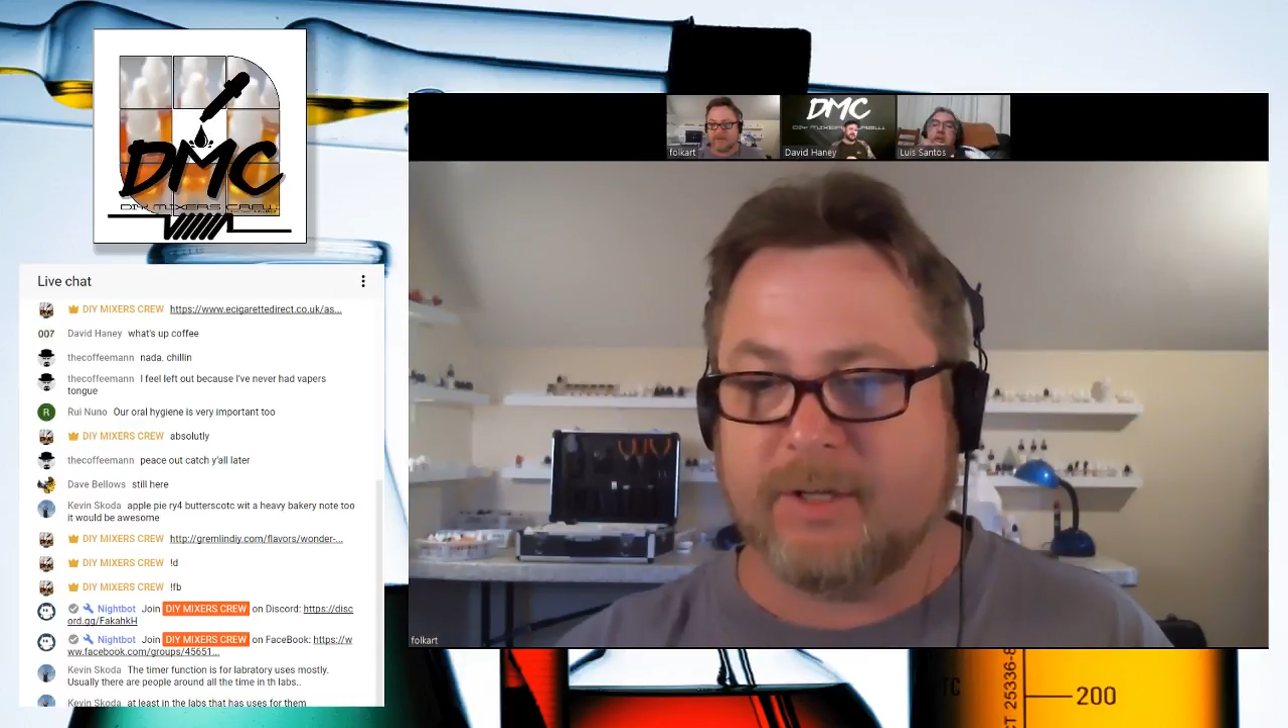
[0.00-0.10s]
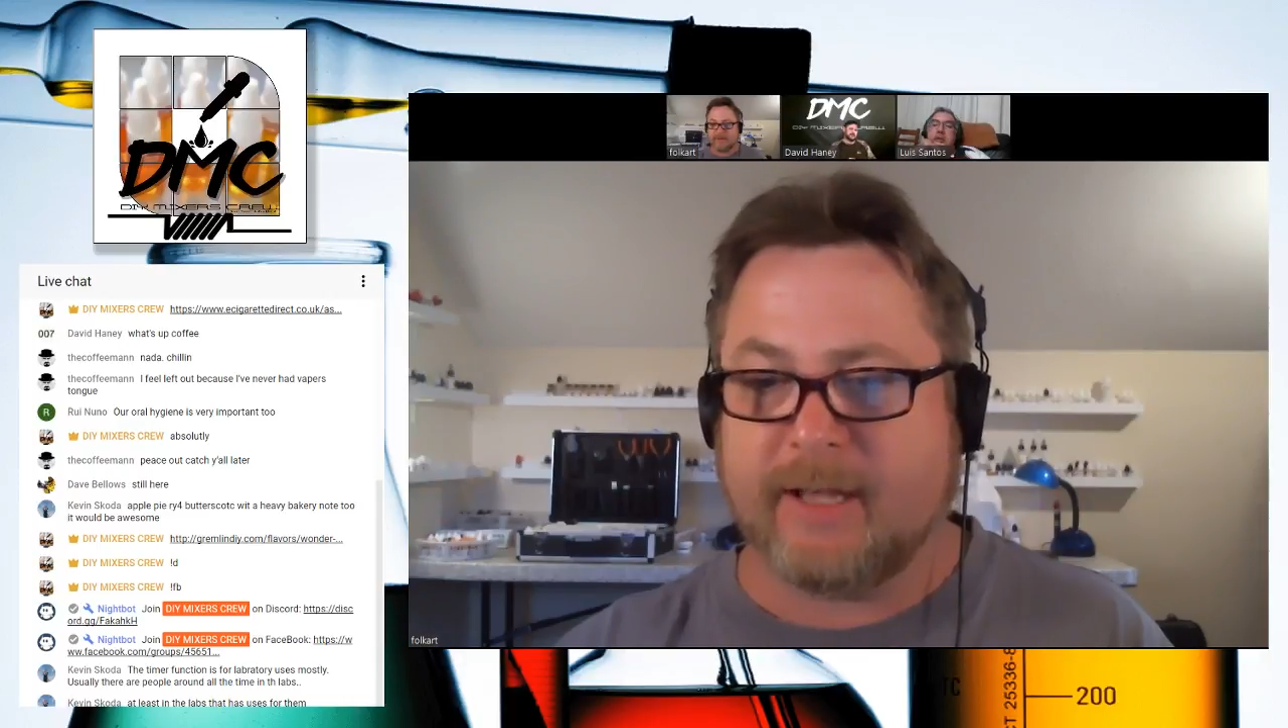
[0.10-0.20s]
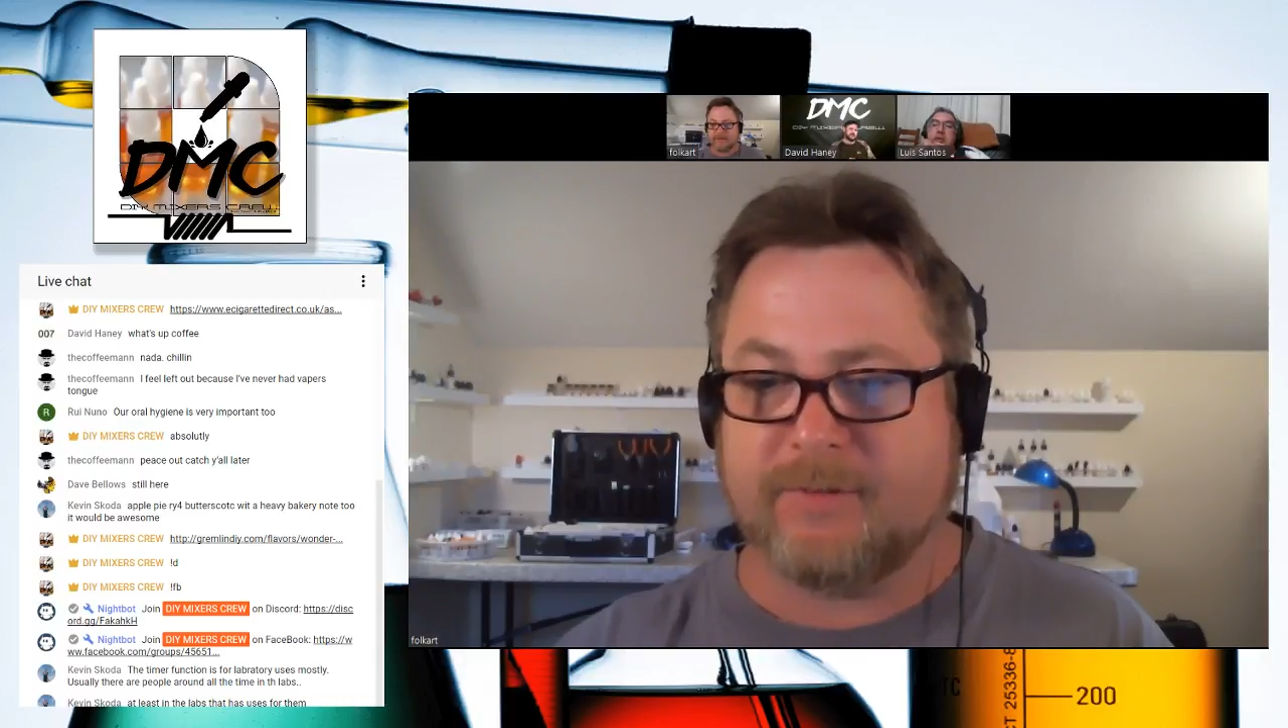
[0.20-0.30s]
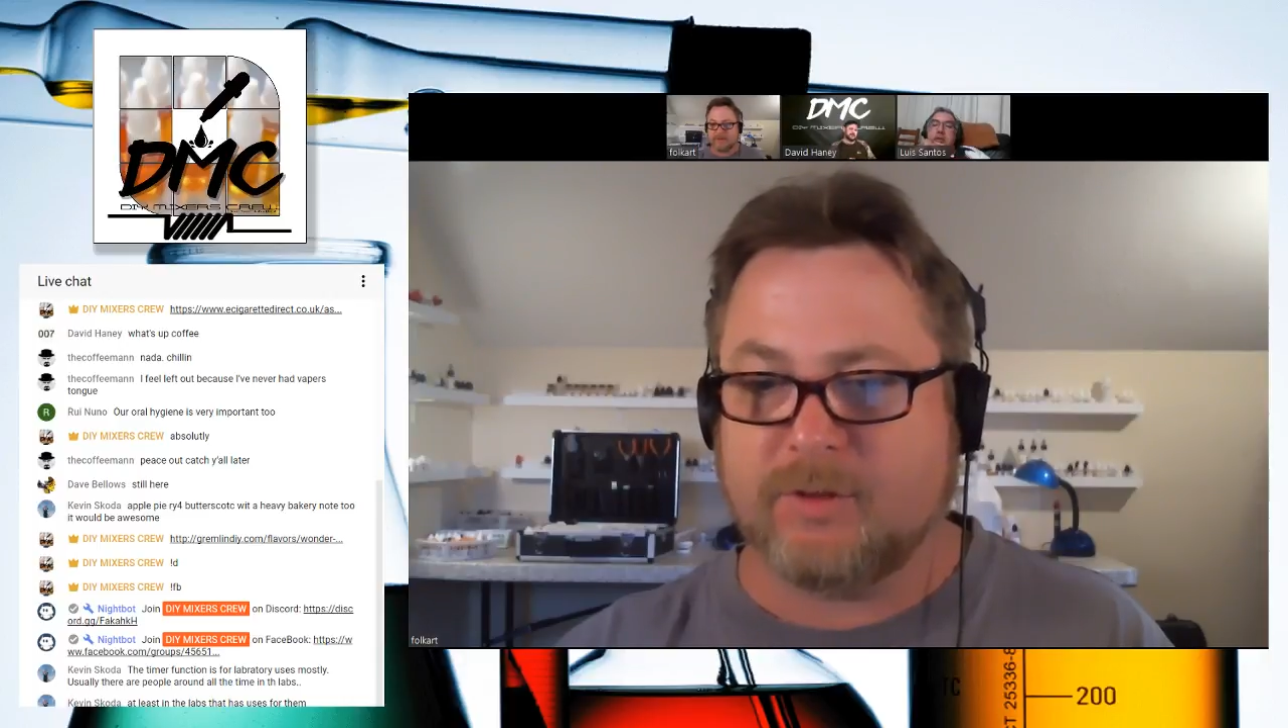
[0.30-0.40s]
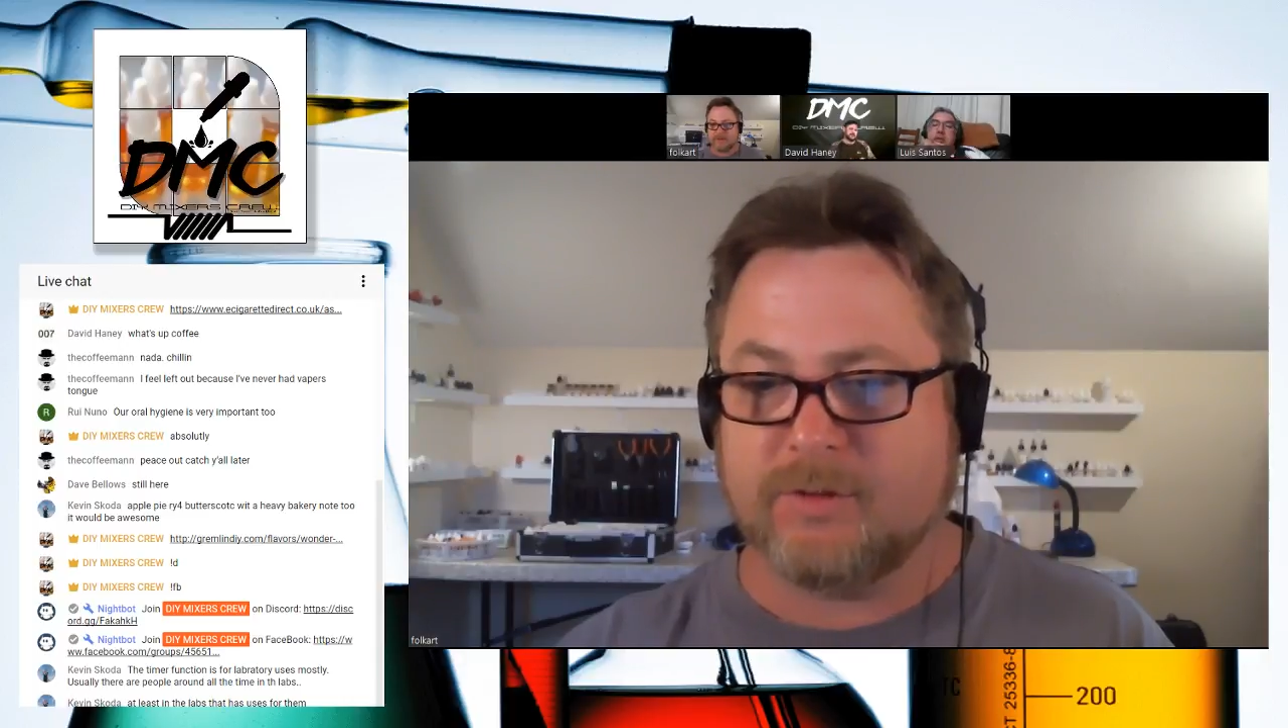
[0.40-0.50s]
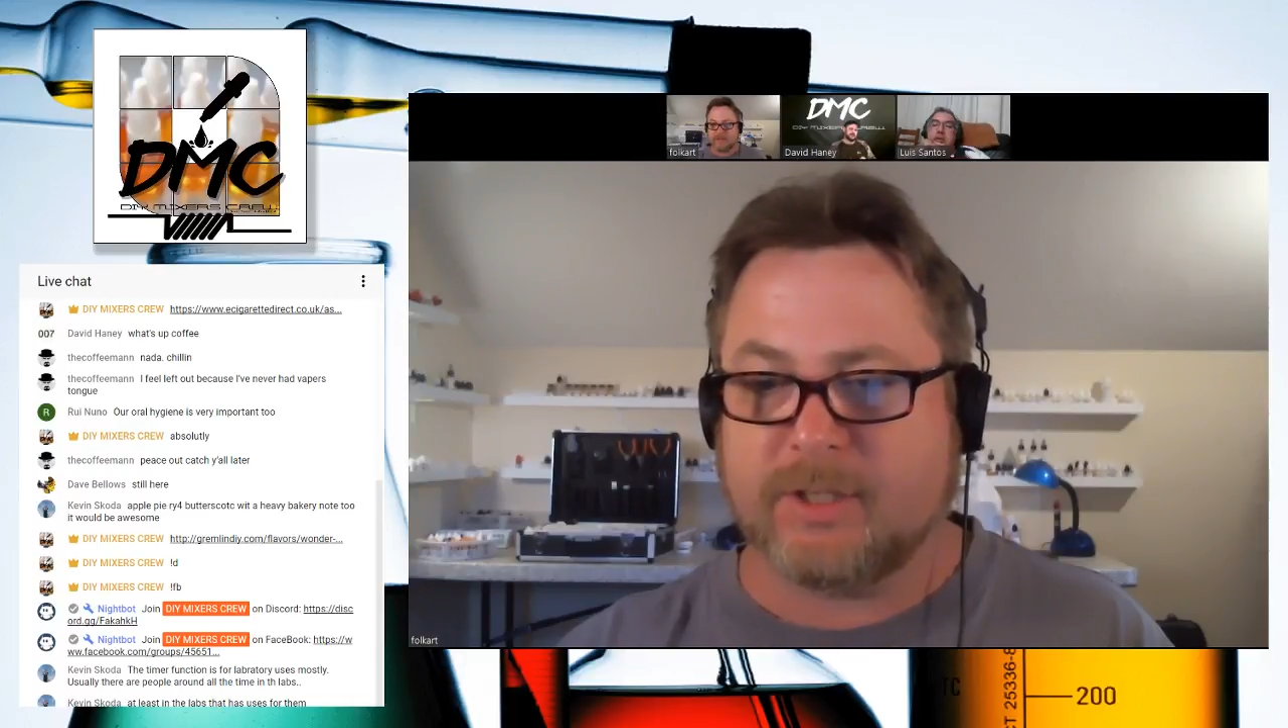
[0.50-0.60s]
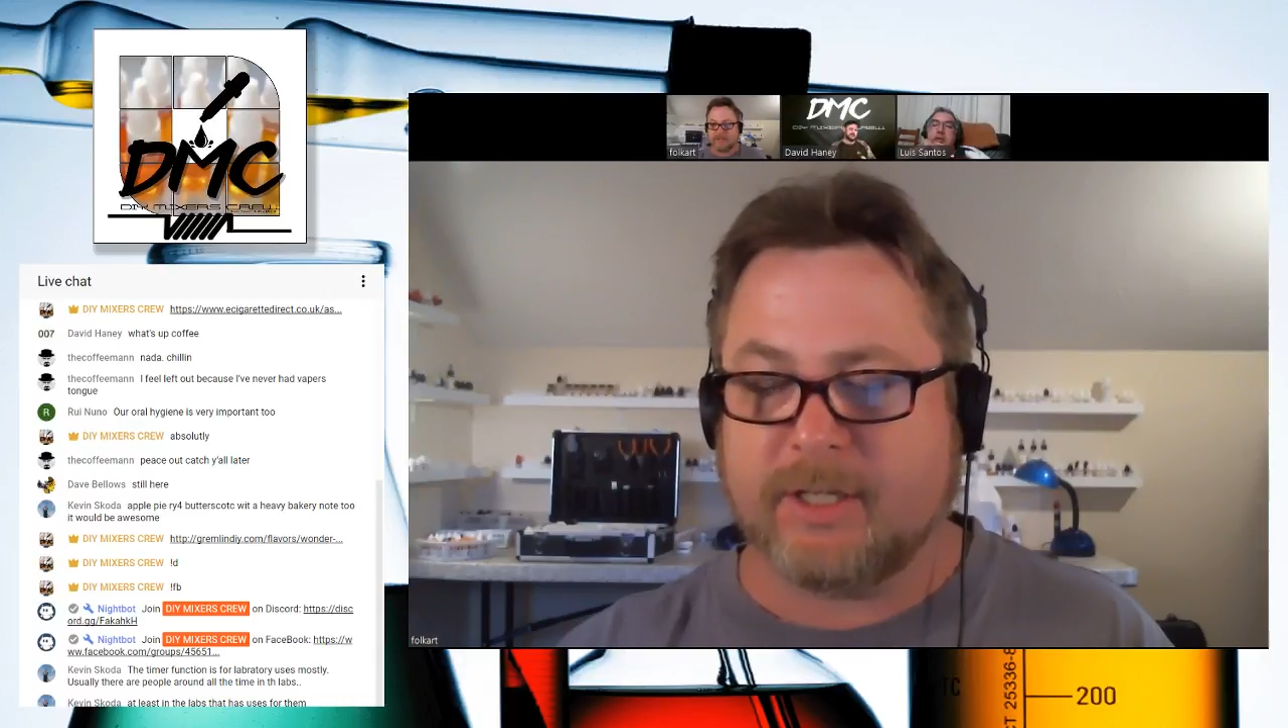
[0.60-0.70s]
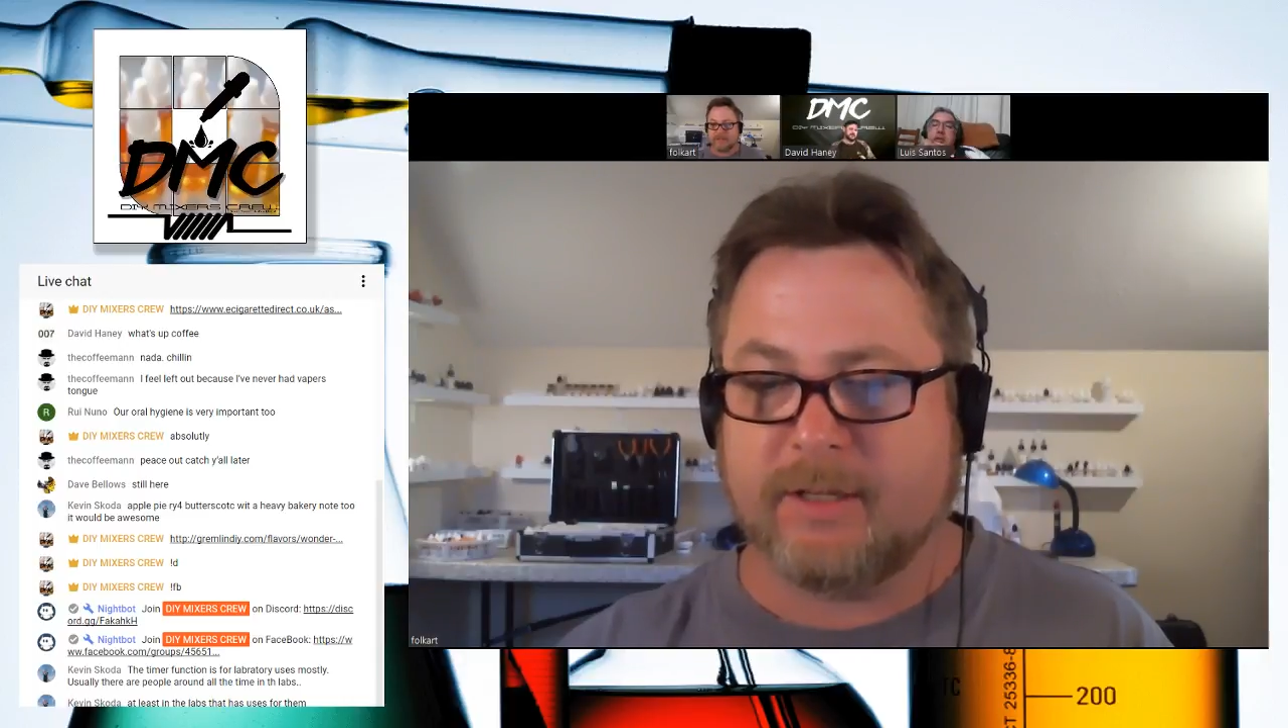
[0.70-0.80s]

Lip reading: you have to use